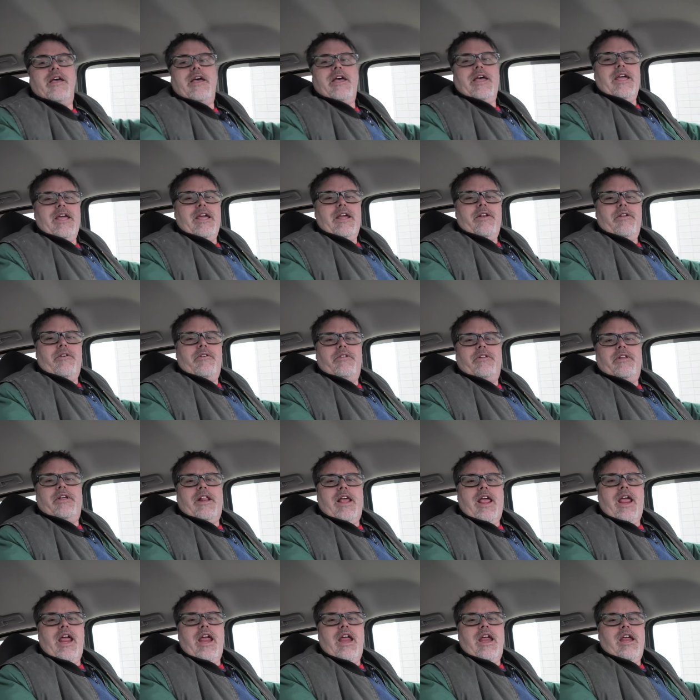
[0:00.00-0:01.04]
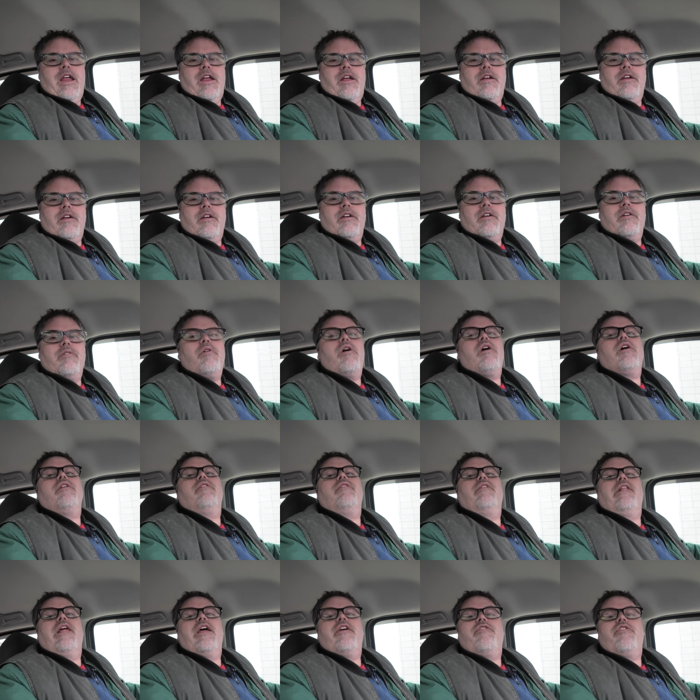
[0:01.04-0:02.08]
How you doing today?
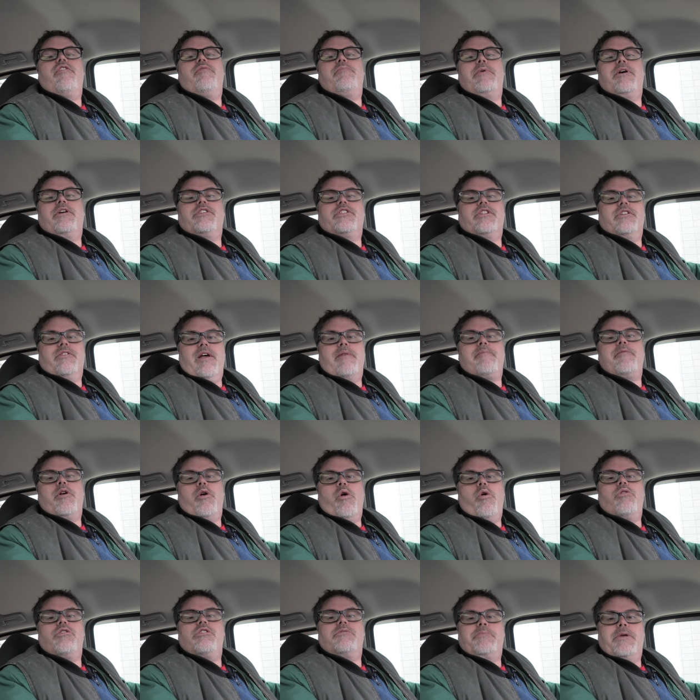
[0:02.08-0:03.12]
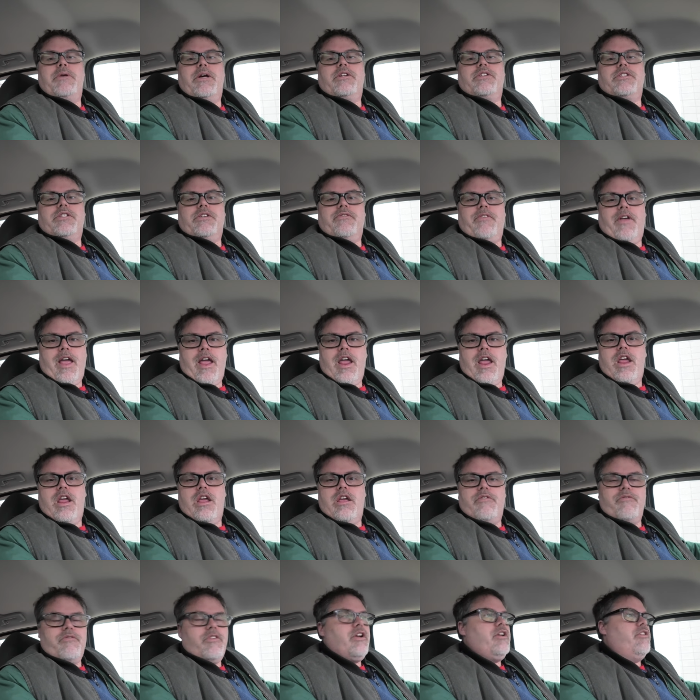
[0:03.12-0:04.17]
Welcome to Life with BillSiff. I'm your host, BillSiff, eh?
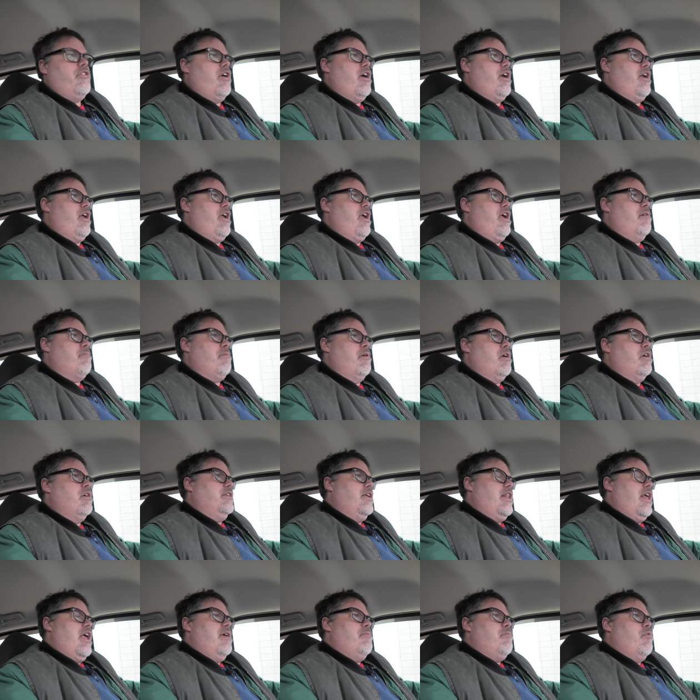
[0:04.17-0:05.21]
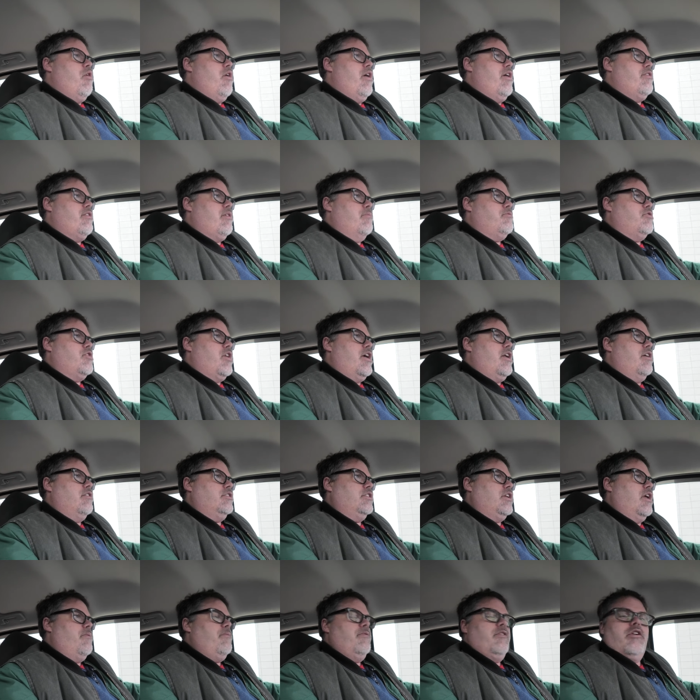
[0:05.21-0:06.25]
Friggin' right I am. Today, boys, I'm trying out
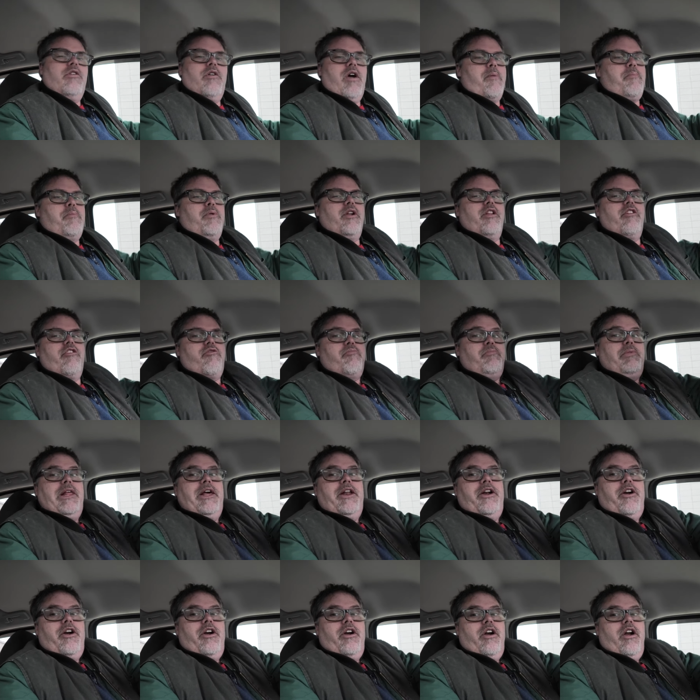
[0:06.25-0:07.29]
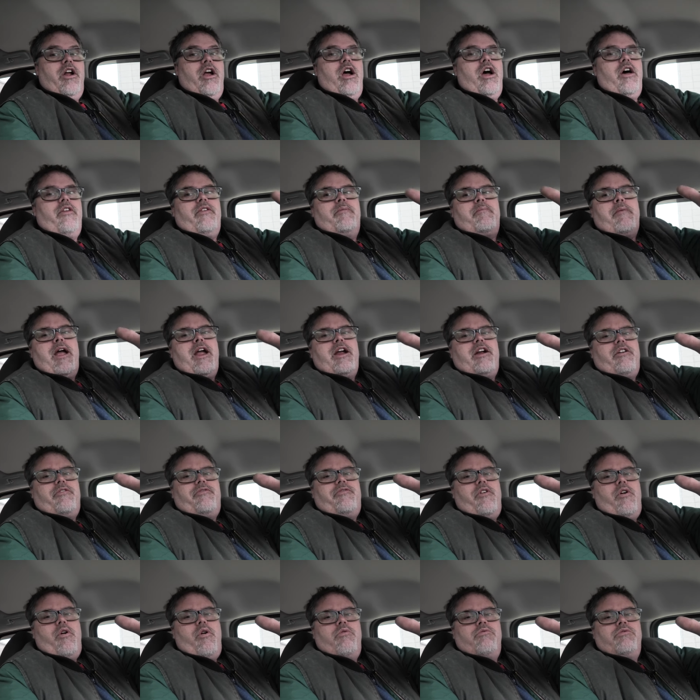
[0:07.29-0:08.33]
something new. I put a splitter on the
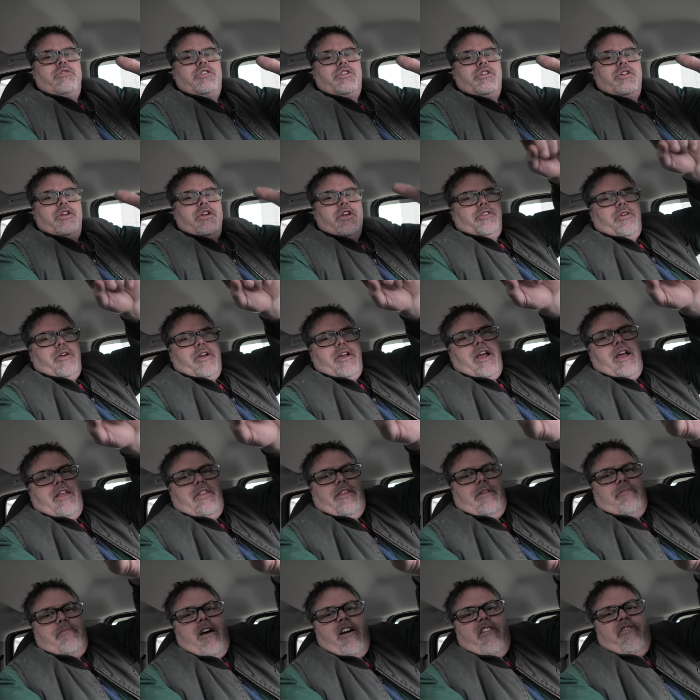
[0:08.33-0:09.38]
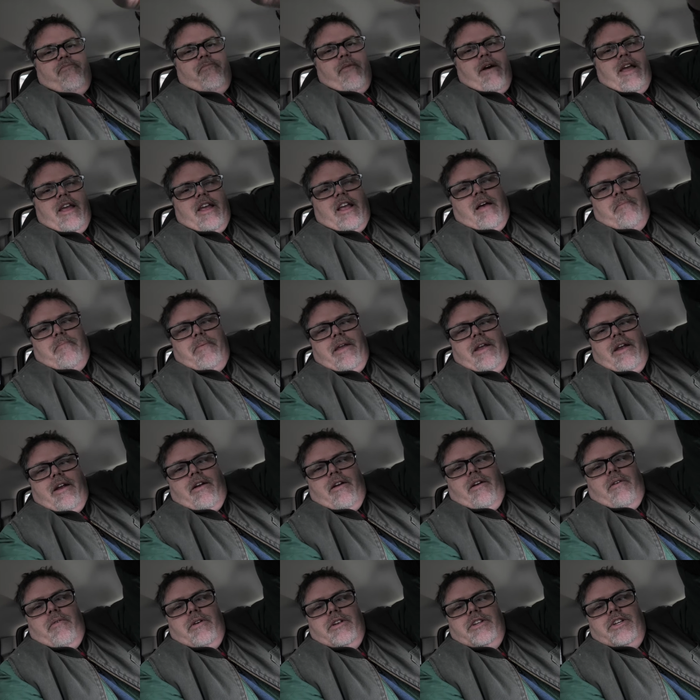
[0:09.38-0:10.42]
microphones. So I got the muff mic up
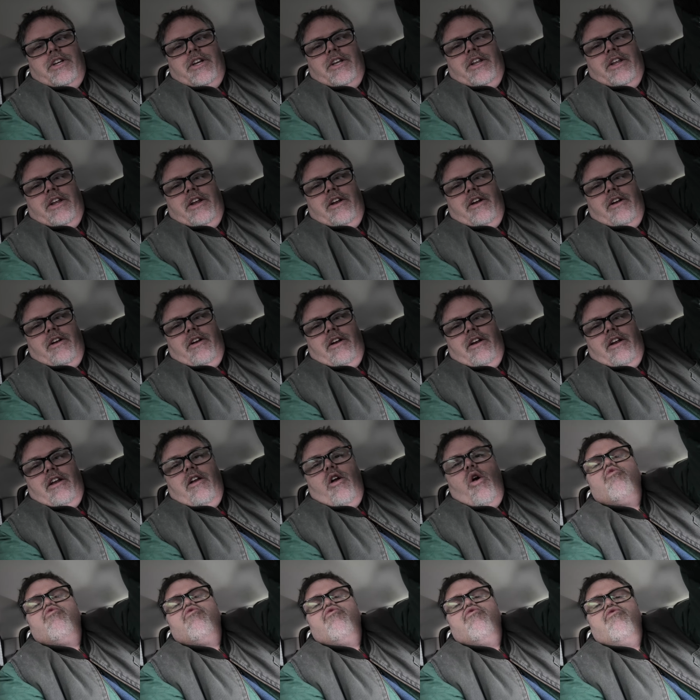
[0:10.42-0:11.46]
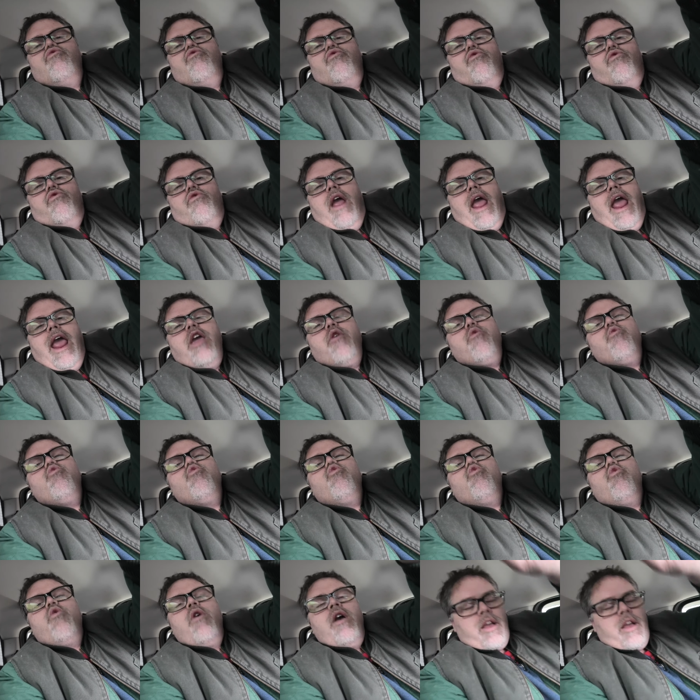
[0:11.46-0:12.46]
here, which you can hear. Ooh, right, ooh.